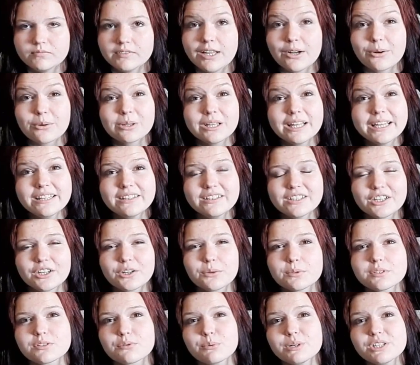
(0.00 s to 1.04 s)
Now, clay litter
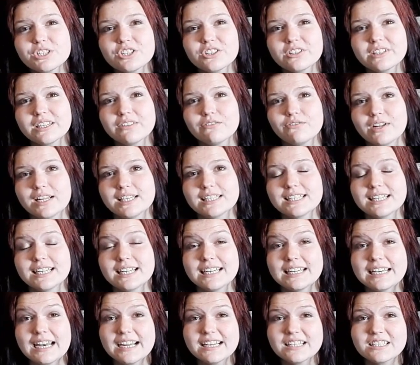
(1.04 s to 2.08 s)
was originally invented in
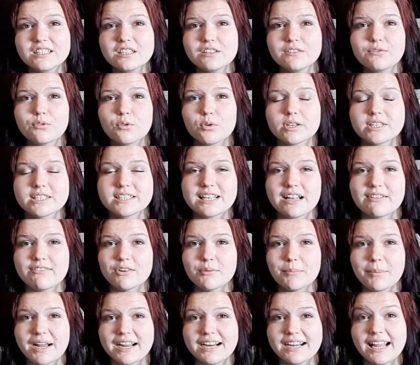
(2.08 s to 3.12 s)
1947
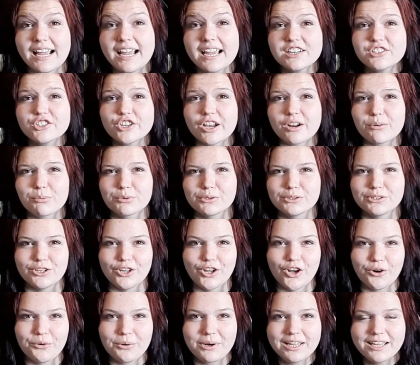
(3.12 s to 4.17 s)
by an H. Edward
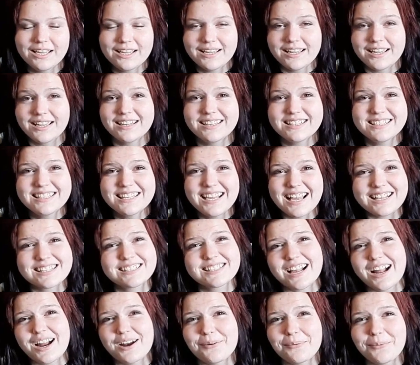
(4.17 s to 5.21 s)
Lowe, and yes,
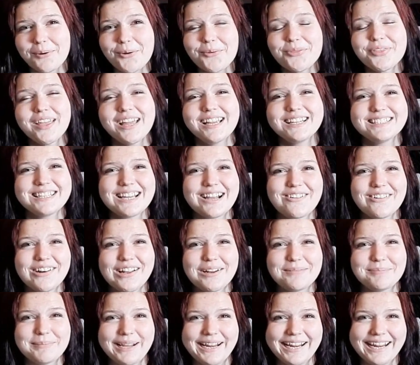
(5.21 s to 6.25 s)
I wrote that down
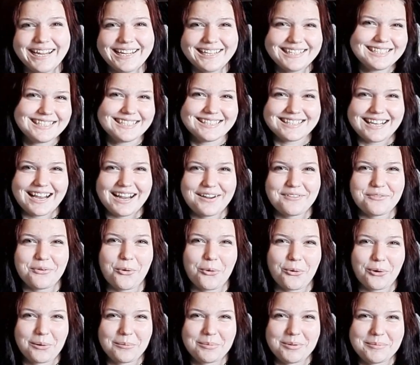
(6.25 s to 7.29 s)
on my hand because I have
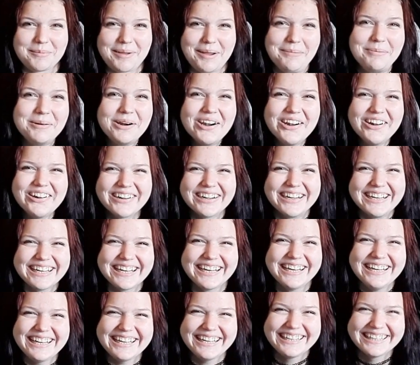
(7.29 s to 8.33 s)
horrible
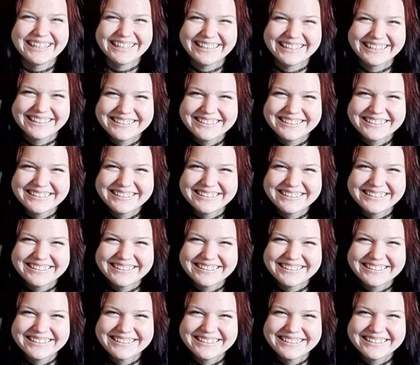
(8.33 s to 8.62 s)
memory.